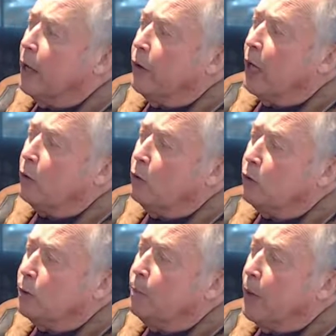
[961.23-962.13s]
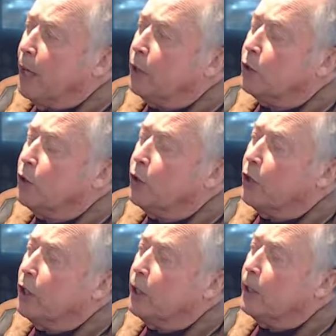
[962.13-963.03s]
and that goes back to
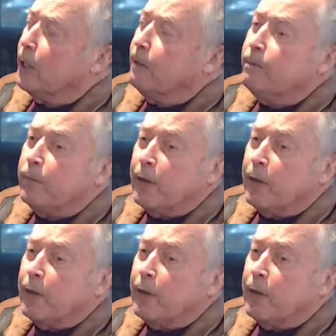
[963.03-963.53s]
the